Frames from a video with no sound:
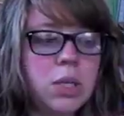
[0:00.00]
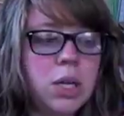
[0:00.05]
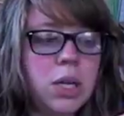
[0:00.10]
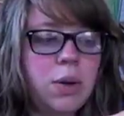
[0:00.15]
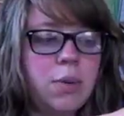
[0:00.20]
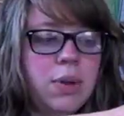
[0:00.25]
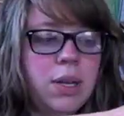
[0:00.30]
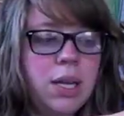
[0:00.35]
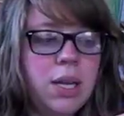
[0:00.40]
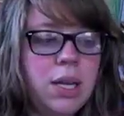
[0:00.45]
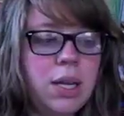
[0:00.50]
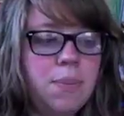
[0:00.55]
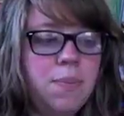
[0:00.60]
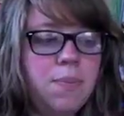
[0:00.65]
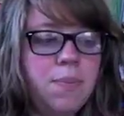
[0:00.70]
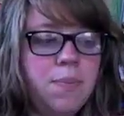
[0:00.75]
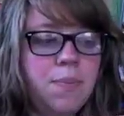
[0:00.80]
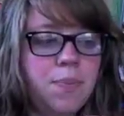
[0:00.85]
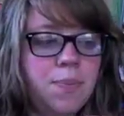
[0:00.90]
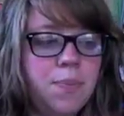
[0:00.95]
are going
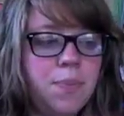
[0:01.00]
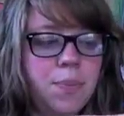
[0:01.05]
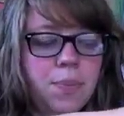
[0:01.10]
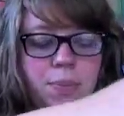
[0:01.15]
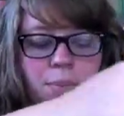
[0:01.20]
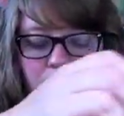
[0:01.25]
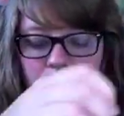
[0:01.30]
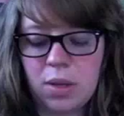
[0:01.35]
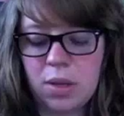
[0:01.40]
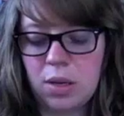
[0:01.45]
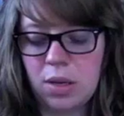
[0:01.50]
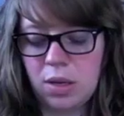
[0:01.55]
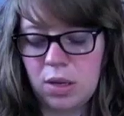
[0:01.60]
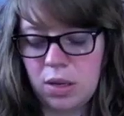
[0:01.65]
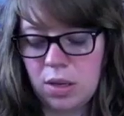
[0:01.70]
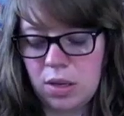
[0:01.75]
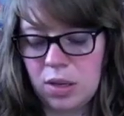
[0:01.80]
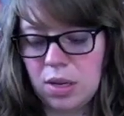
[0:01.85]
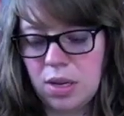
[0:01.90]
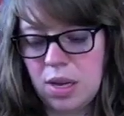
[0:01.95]
in.
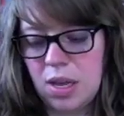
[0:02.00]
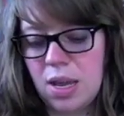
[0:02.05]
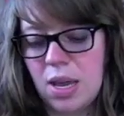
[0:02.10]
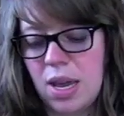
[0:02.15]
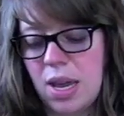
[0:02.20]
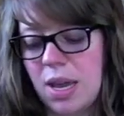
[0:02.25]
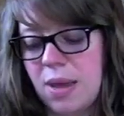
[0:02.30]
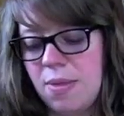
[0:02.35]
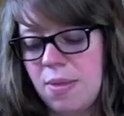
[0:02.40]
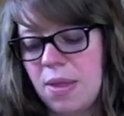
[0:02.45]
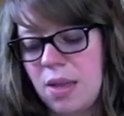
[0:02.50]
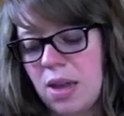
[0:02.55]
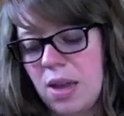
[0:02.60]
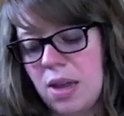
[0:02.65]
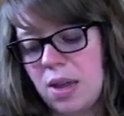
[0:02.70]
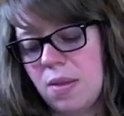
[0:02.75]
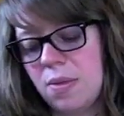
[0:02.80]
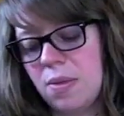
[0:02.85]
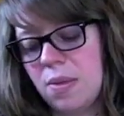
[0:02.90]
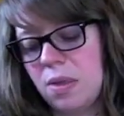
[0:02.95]
And
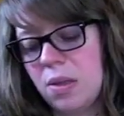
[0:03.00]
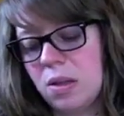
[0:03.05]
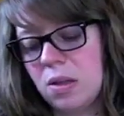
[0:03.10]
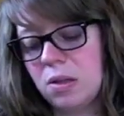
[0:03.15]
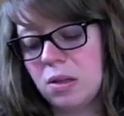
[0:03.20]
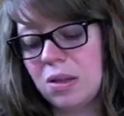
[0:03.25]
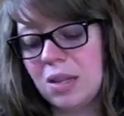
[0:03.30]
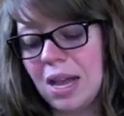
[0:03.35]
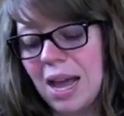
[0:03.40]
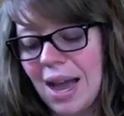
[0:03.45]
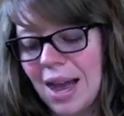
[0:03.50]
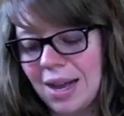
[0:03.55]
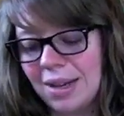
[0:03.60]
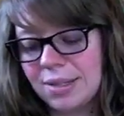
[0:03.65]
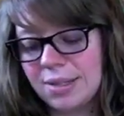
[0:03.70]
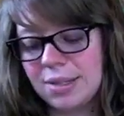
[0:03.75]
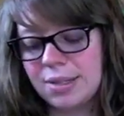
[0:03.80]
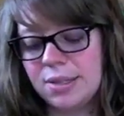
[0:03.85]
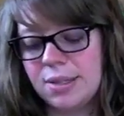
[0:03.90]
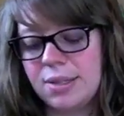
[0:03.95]
then the
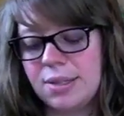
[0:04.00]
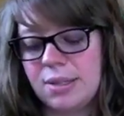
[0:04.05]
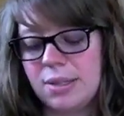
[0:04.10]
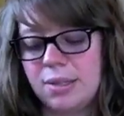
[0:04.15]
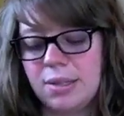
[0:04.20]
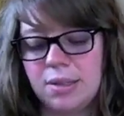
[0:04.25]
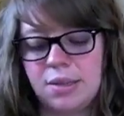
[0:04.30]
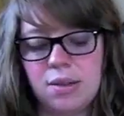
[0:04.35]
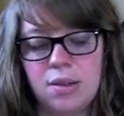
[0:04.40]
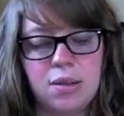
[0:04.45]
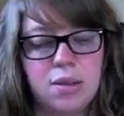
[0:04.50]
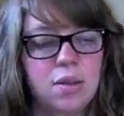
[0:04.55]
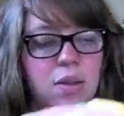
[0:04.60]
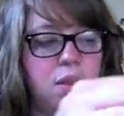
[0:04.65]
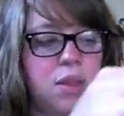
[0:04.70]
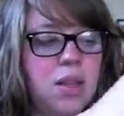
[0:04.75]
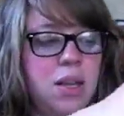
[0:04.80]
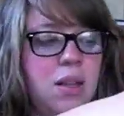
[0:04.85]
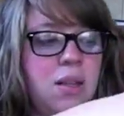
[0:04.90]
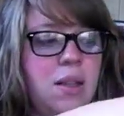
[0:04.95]
last
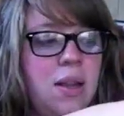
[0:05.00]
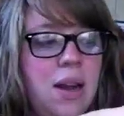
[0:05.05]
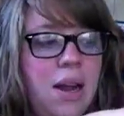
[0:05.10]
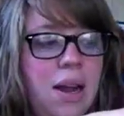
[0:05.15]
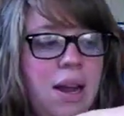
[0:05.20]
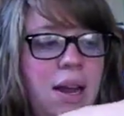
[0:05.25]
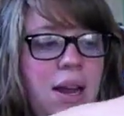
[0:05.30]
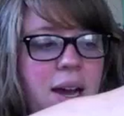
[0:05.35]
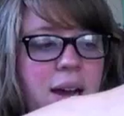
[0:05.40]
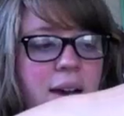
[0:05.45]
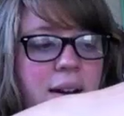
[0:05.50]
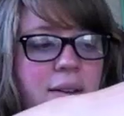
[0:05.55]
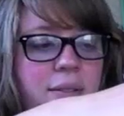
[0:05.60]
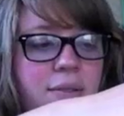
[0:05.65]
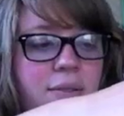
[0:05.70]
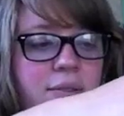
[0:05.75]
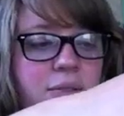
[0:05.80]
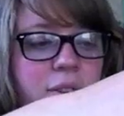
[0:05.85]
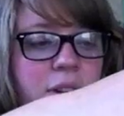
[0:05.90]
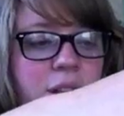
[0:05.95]
thing that I have